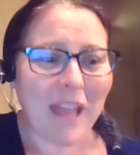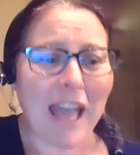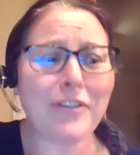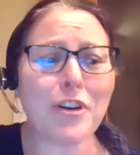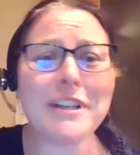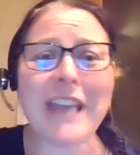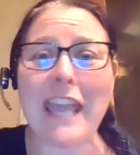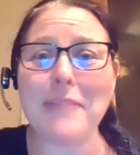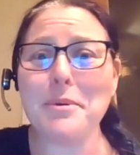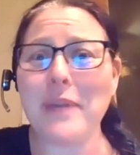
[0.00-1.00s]
I've heard
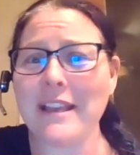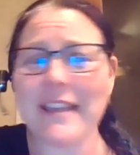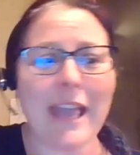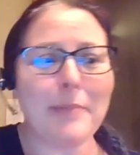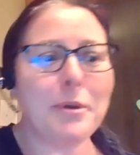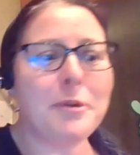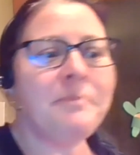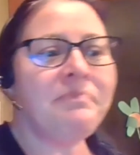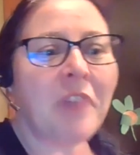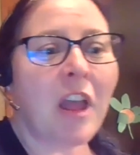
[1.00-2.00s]
Cambu and Cambu.
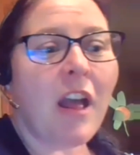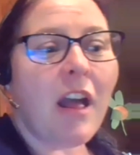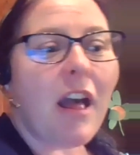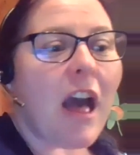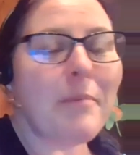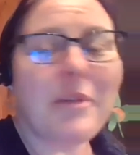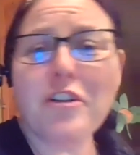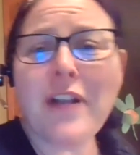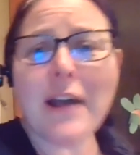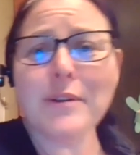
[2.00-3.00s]

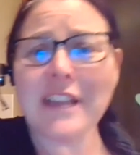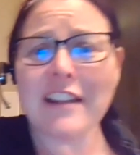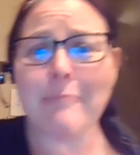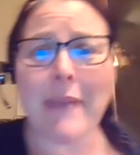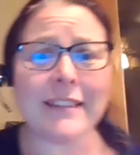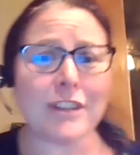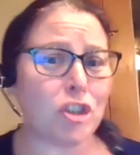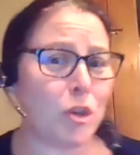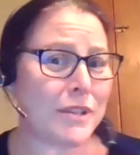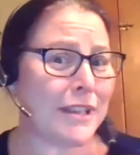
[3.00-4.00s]
They're housed out of
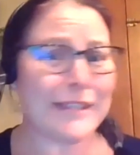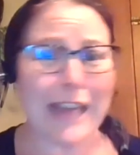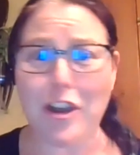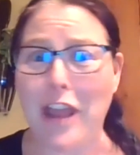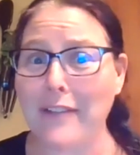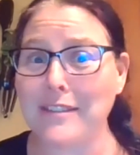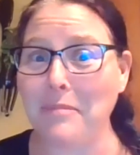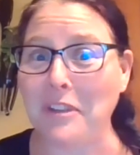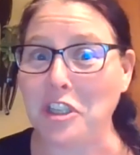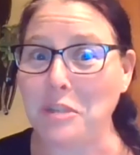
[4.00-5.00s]
Massachusetts. That could have
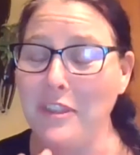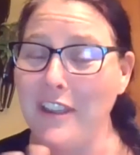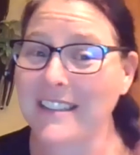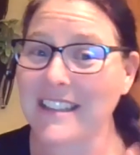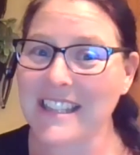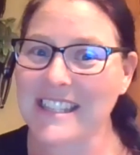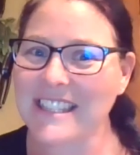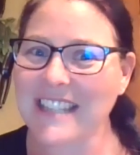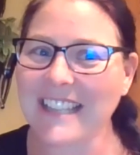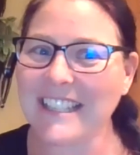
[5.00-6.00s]
something to do with it because it's a
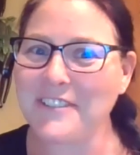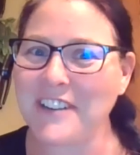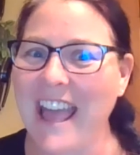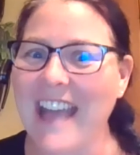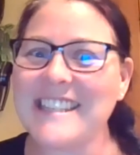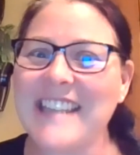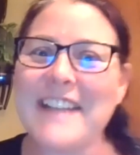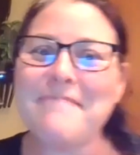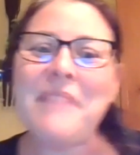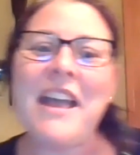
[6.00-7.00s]
slightly different
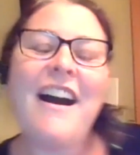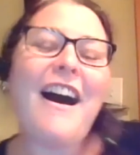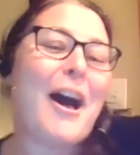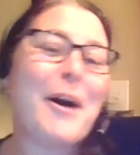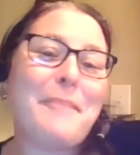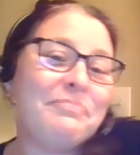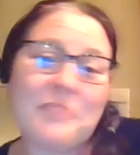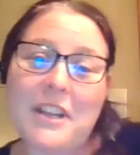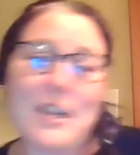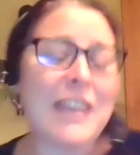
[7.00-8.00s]
accent.
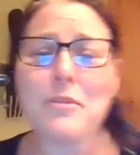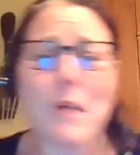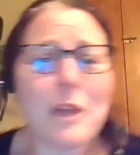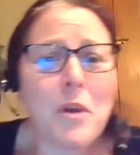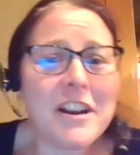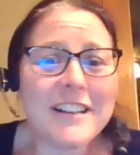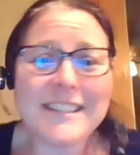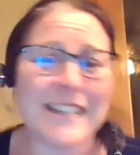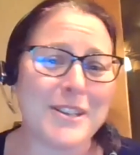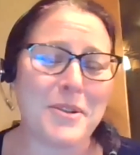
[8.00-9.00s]
Either one works.
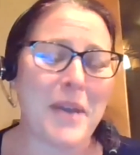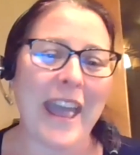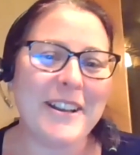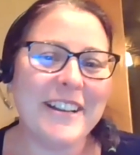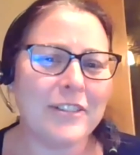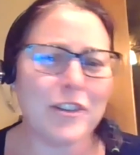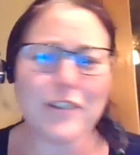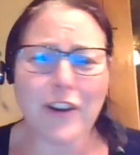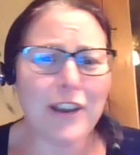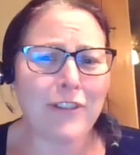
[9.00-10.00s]
It's okay. They're
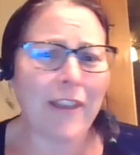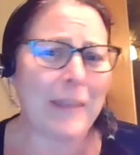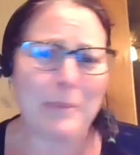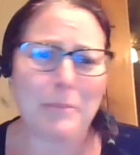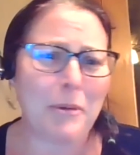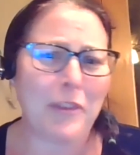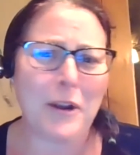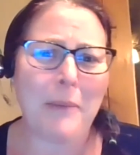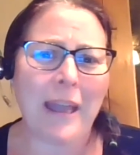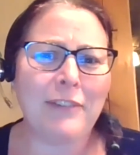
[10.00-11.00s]
very friendly people. They
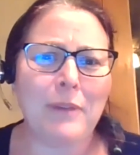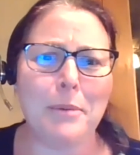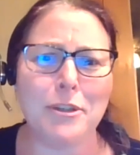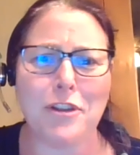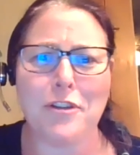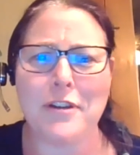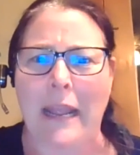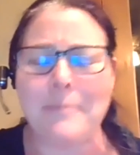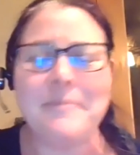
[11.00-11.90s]
don't mind if we butcher their name.